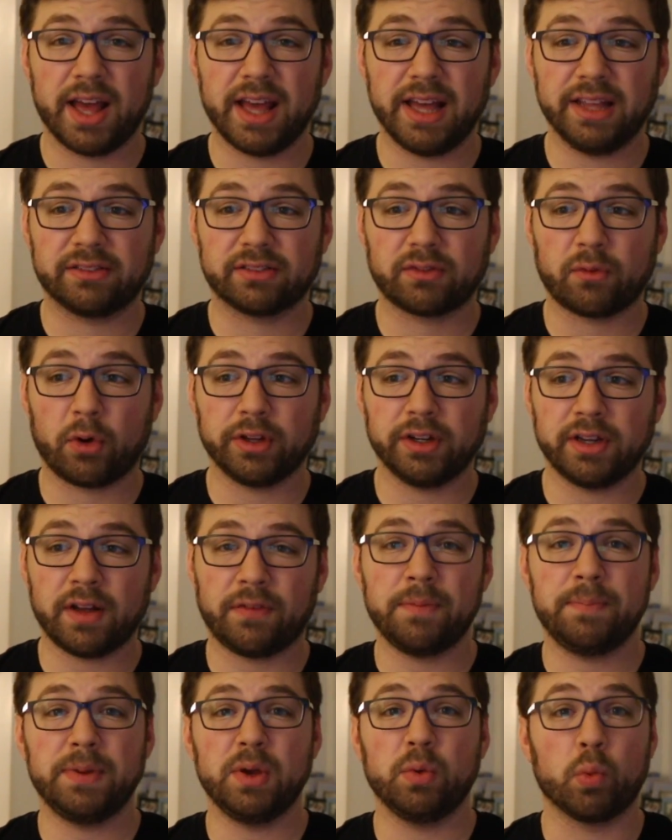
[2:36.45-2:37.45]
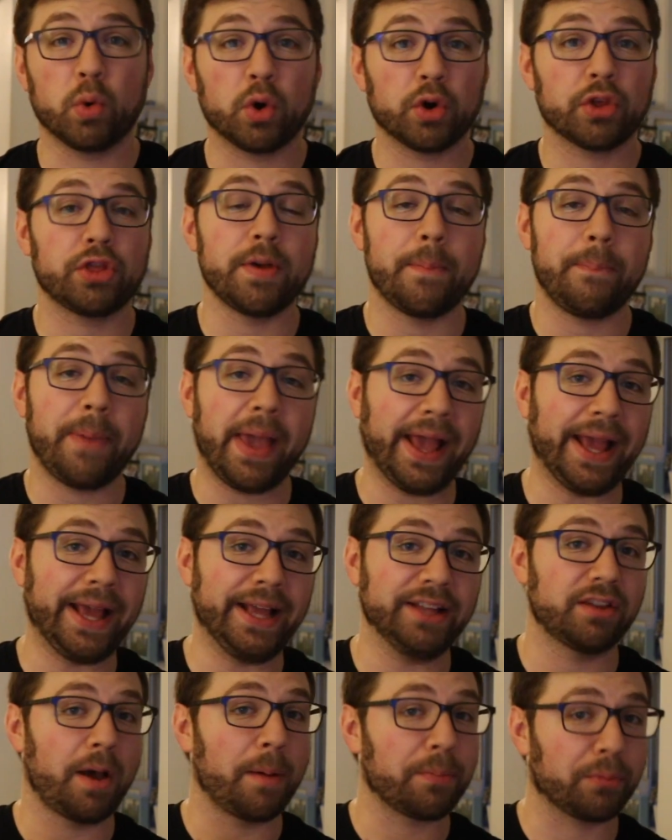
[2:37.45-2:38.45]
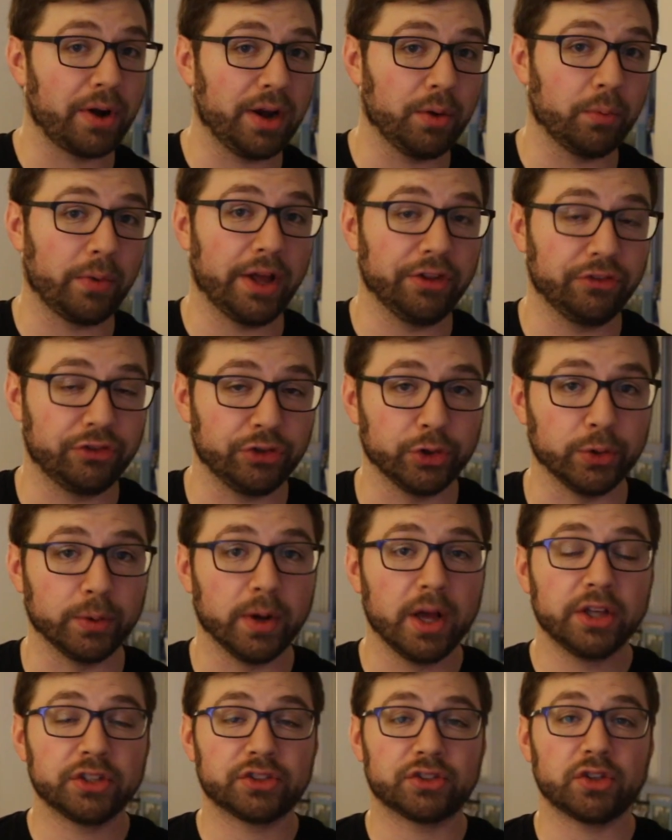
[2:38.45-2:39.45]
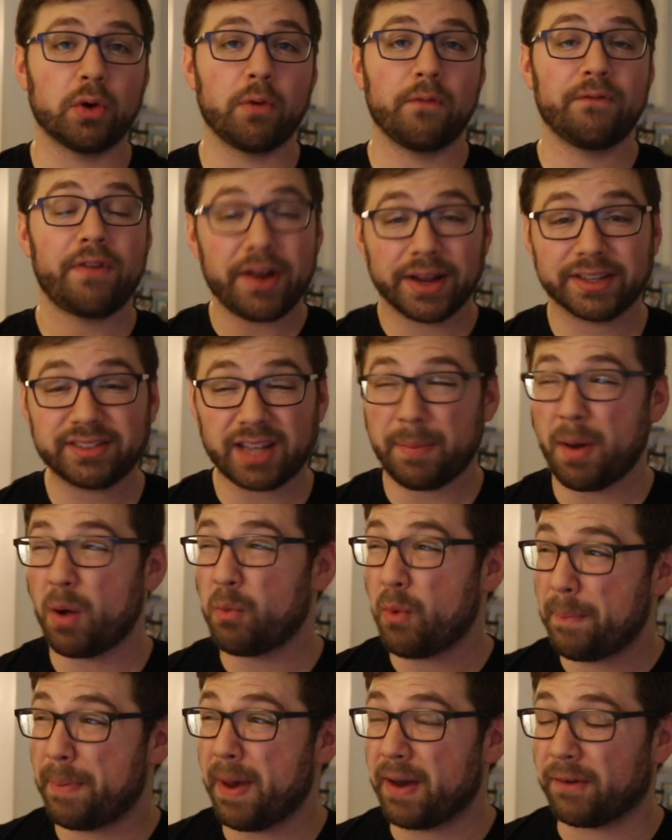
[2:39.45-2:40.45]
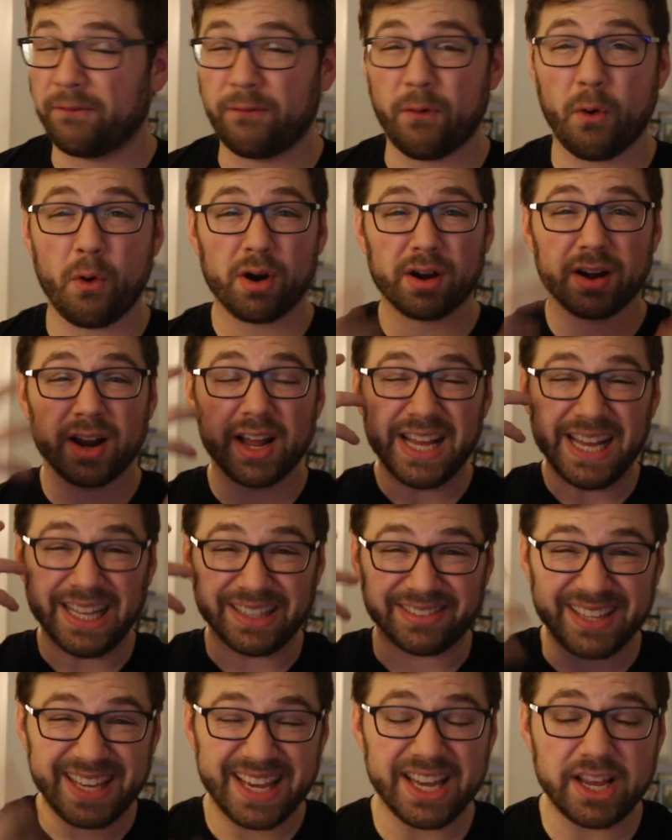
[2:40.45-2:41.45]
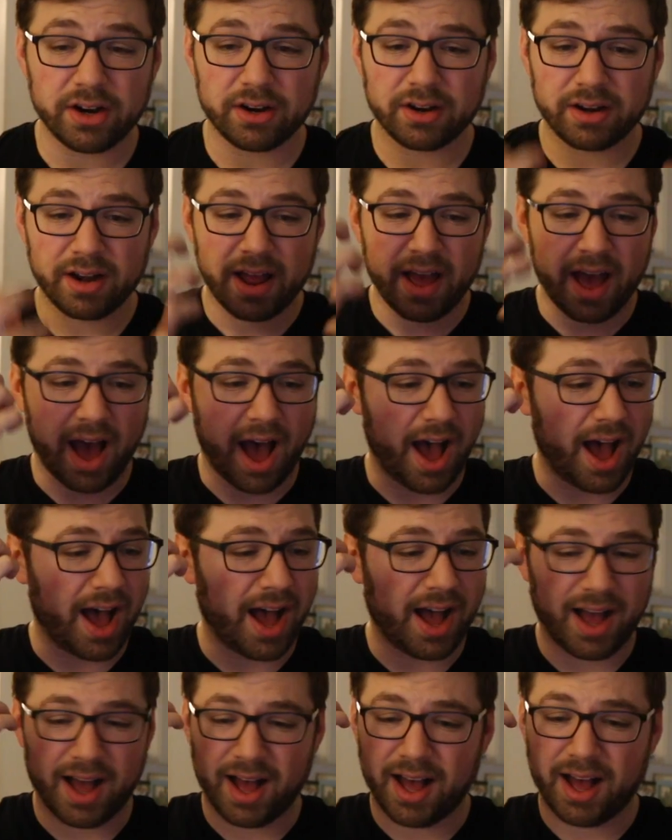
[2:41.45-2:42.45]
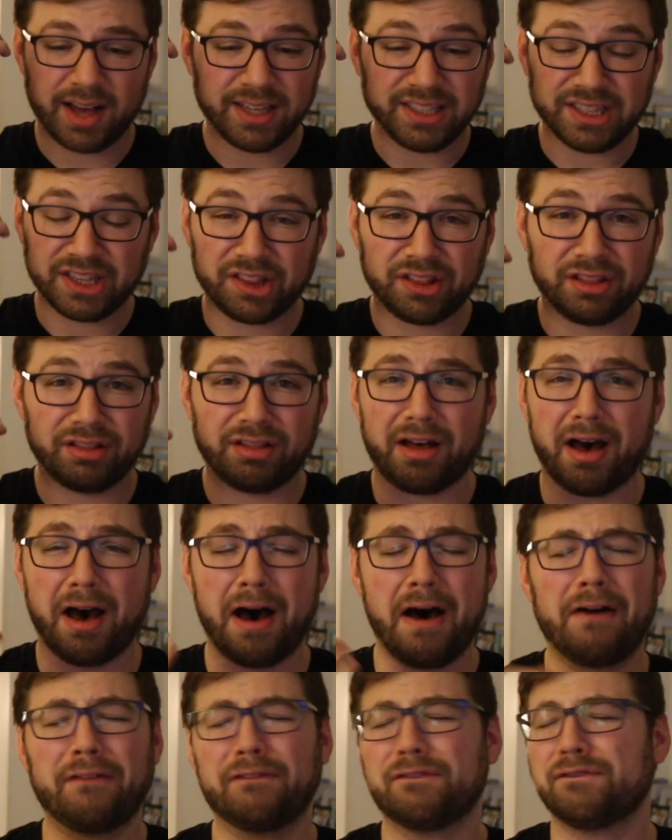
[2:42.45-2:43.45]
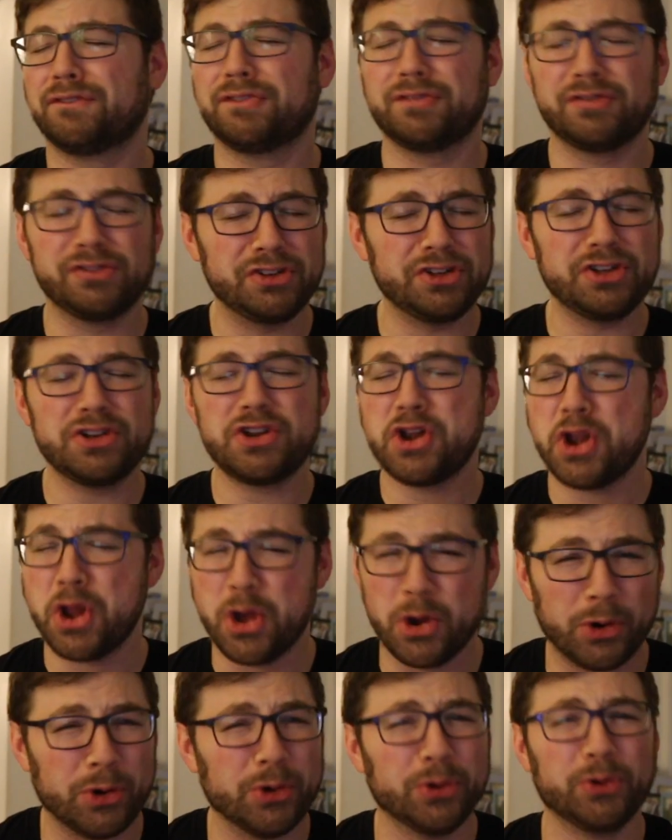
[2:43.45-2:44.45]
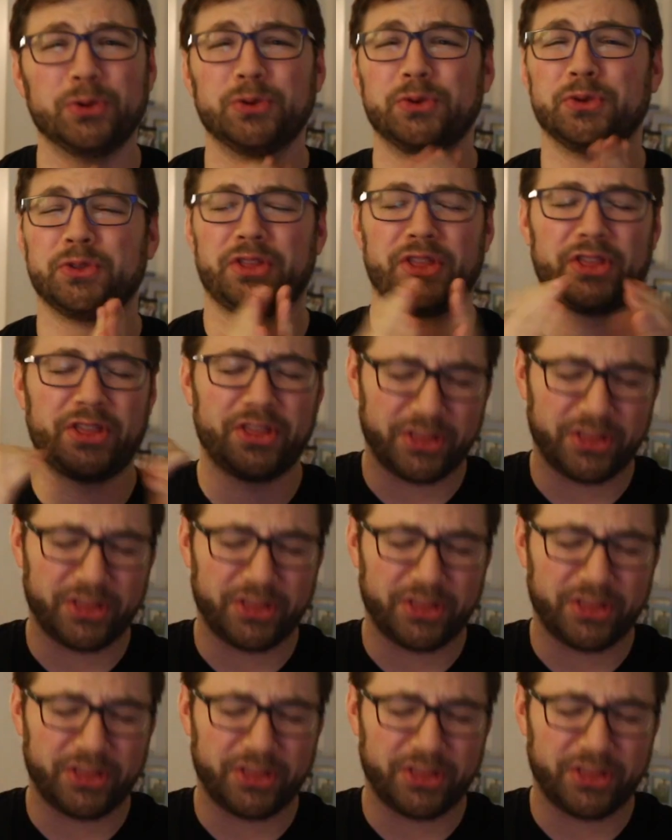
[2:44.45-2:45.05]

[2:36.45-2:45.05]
it's going to definitely be worth the paint upgrade when I do. So very excited about Webpack 4. It's here. I love new